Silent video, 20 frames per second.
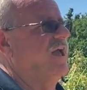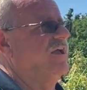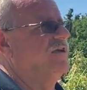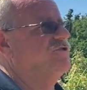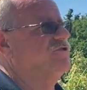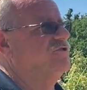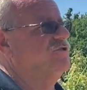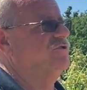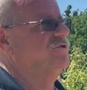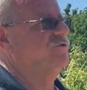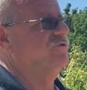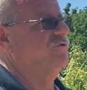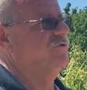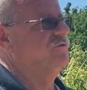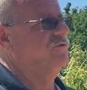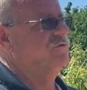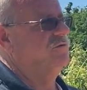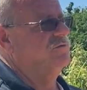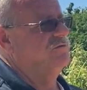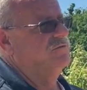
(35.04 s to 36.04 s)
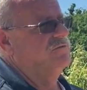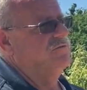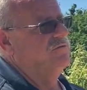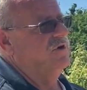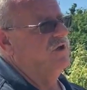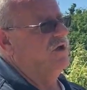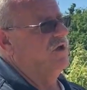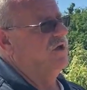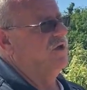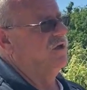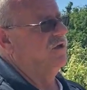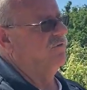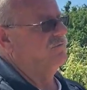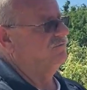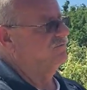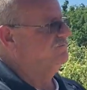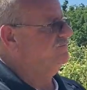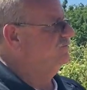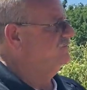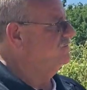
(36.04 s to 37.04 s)
as to uh,
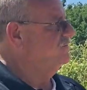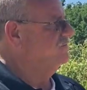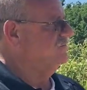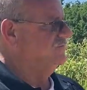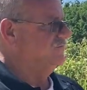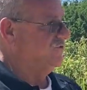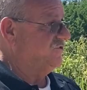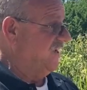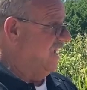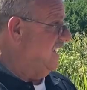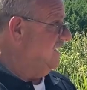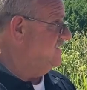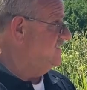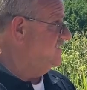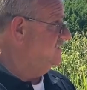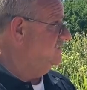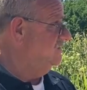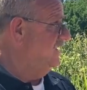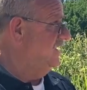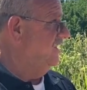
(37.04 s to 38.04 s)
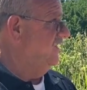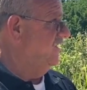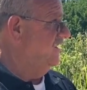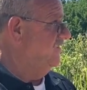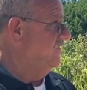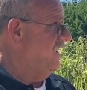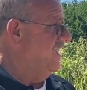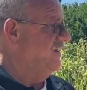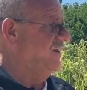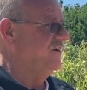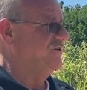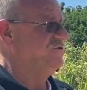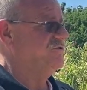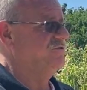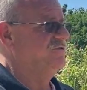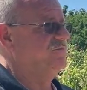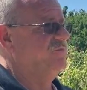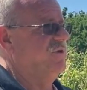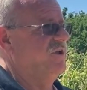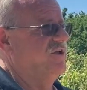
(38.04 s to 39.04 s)
sex, anything of that
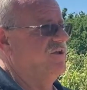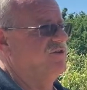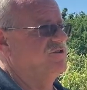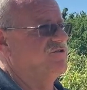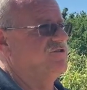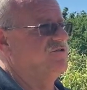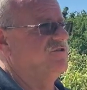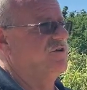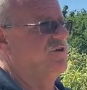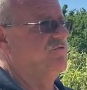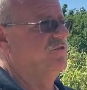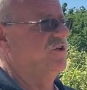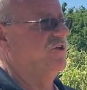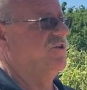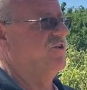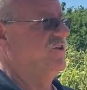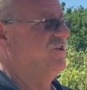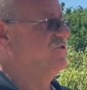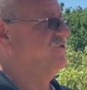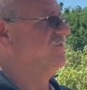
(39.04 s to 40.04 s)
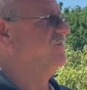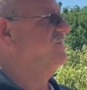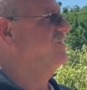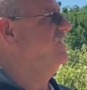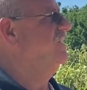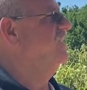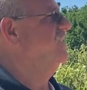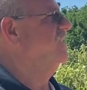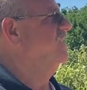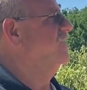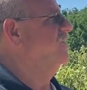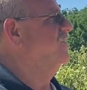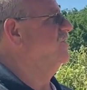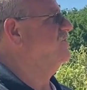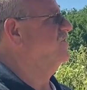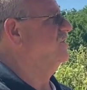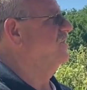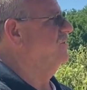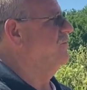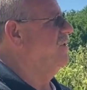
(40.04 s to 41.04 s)
nature, because of the condition.
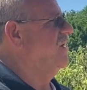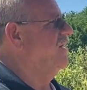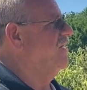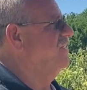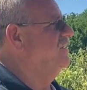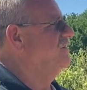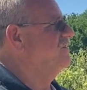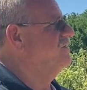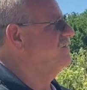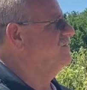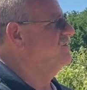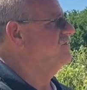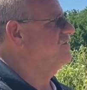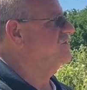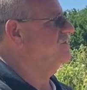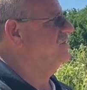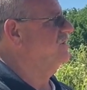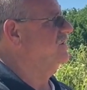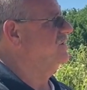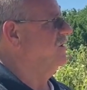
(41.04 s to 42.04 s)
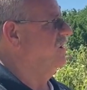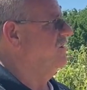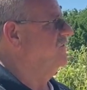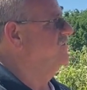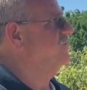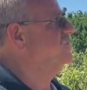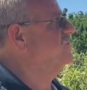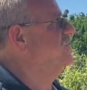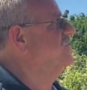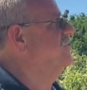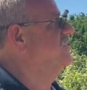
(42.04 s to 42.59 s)
Condition of the body is, is obviously